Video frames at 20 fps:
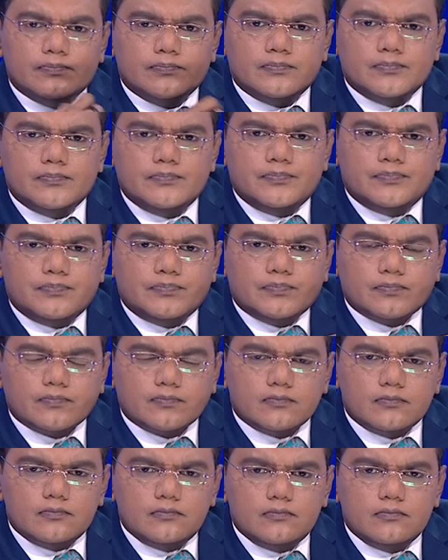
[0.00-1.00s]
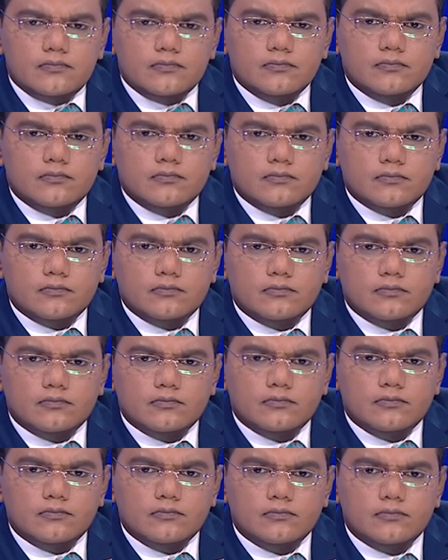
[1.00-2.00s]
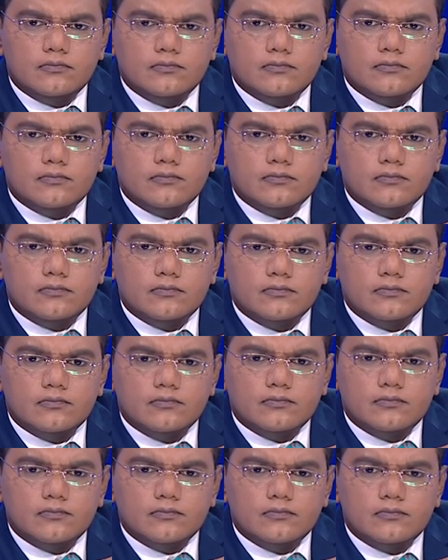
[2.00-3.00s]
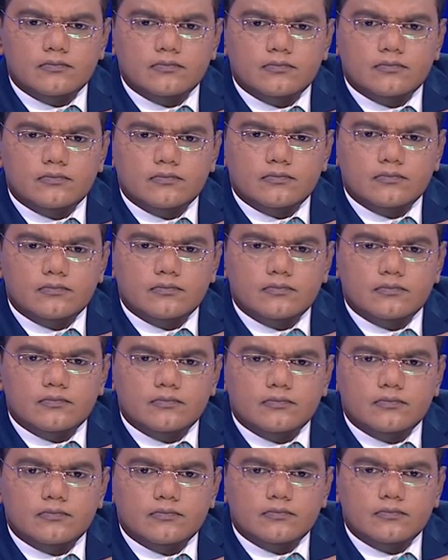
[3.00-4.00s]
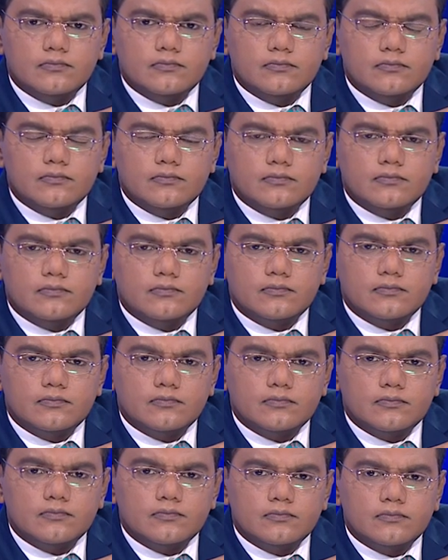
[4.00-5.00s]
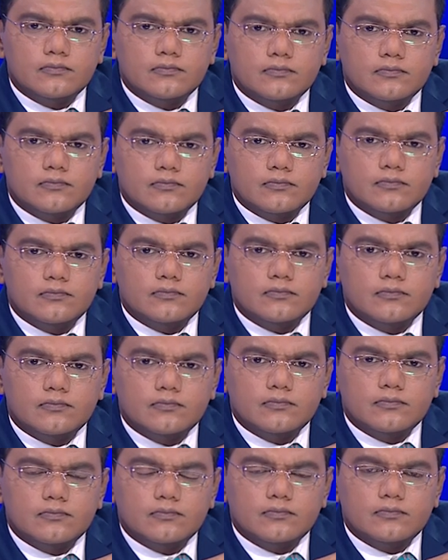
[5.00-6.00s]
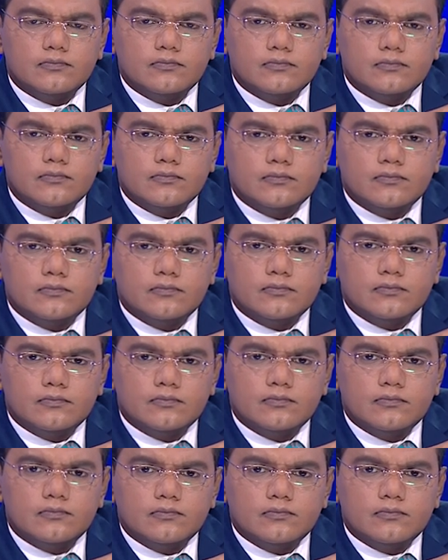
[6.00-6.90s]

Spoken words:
No words are spoken by the person on screen.